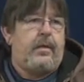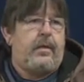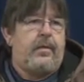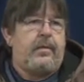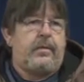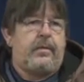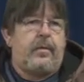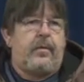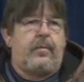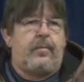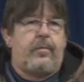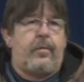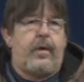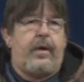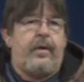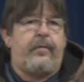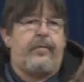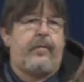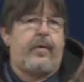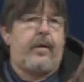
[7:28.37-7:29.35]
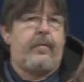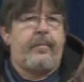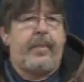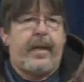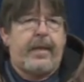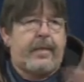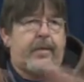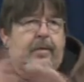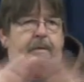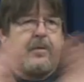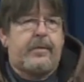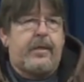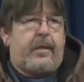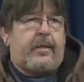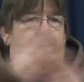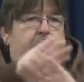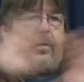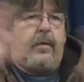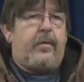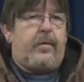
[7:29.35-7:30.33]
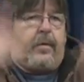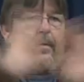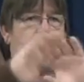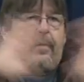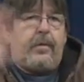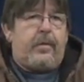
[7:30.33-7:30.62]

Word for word: he's going to pray for I'm back there saying, oh,